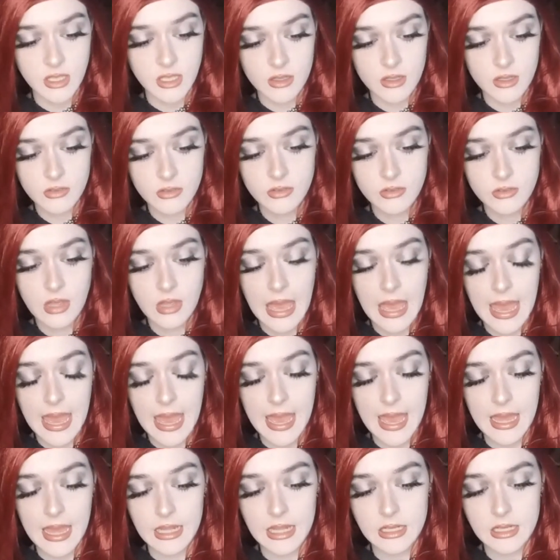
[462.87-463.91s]
to which she
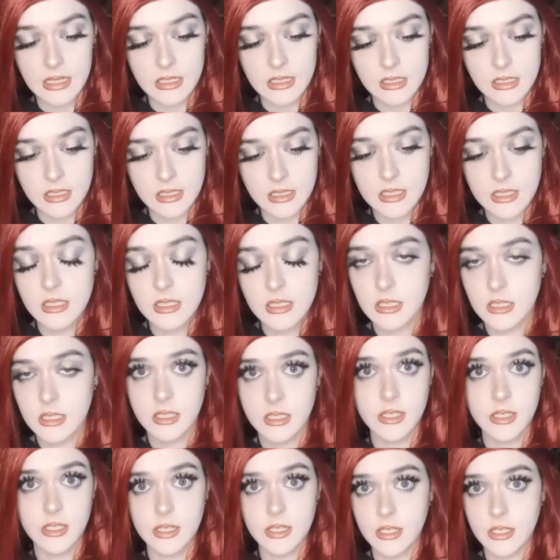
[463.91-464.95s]
does
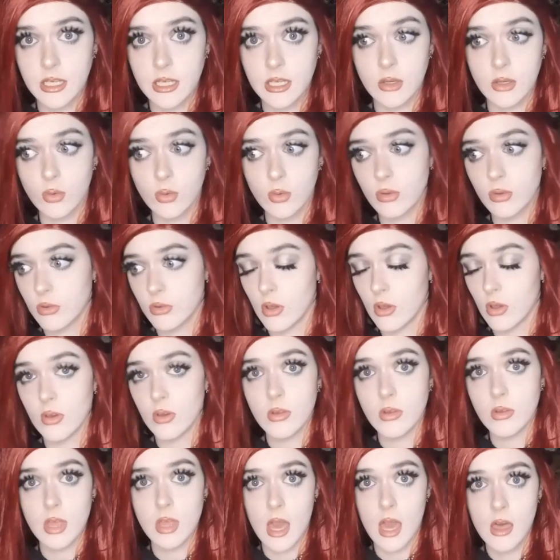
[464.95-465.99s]
and she
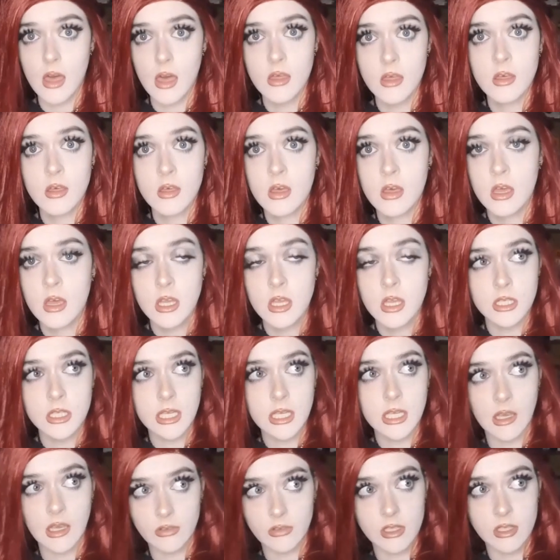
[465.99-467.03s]
also yeah
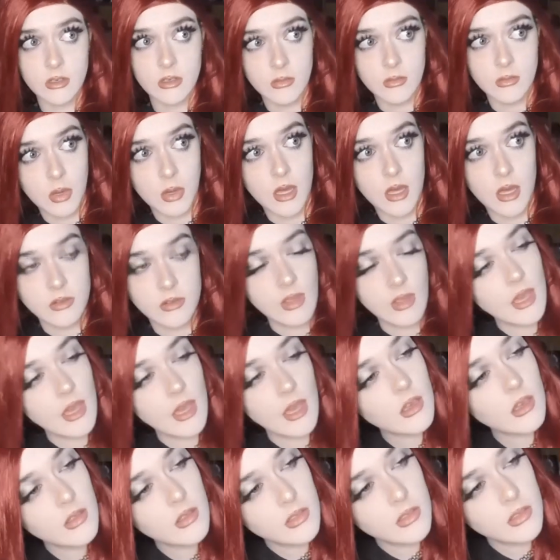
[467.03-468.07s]
she gets
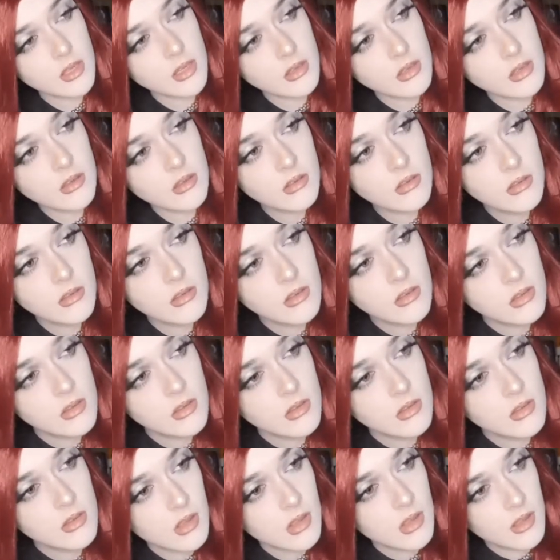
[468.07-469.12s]
eaten by a sack I think
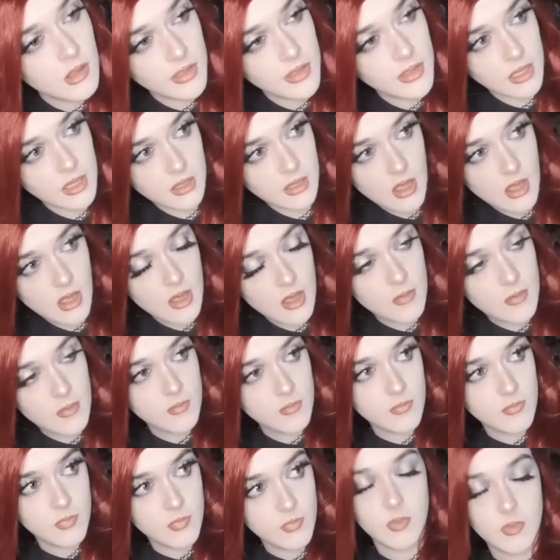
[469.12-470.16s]
I
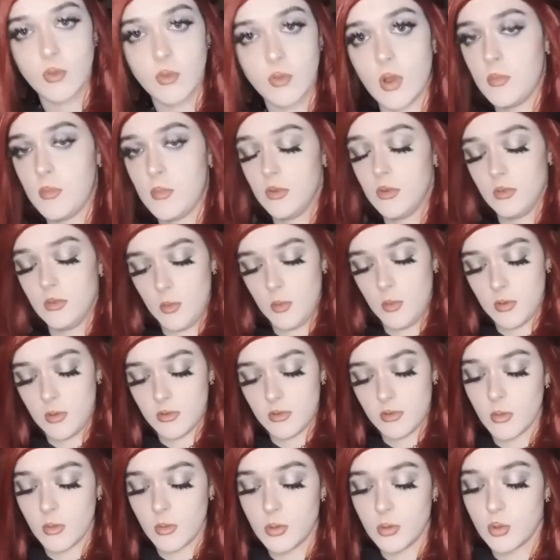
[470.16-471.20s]
think um,
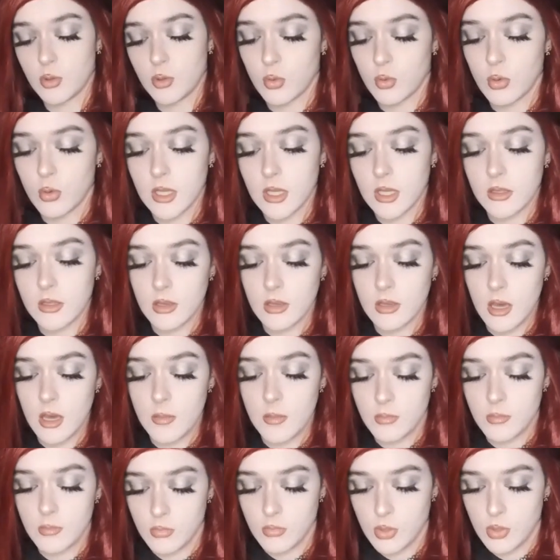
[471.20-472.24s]
Krampus opens up a
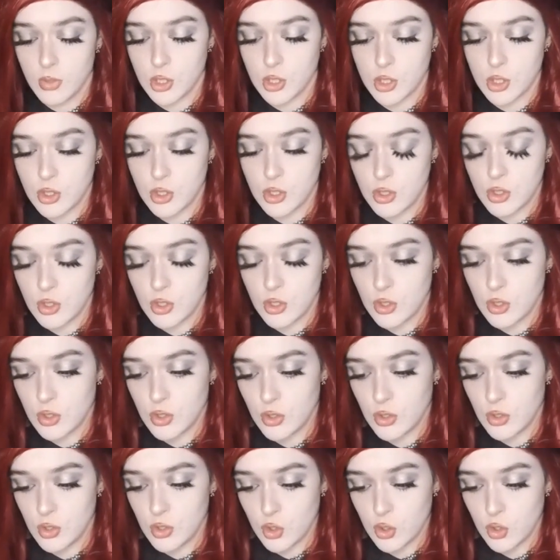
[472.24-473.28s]
toy um, a
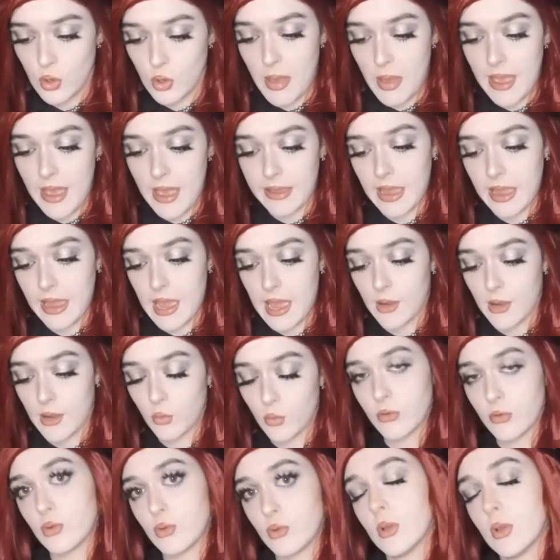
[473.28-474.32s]
toy
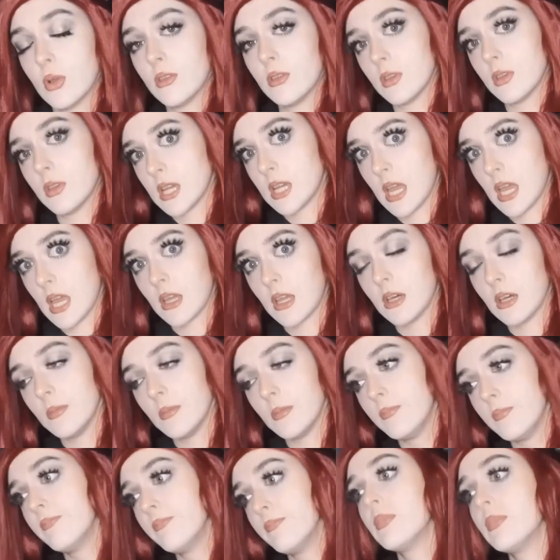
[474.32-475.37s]
bag and all the toys
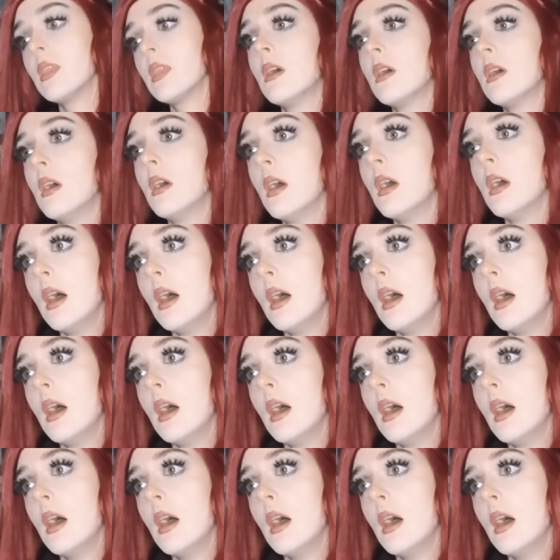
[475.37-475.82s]
attack her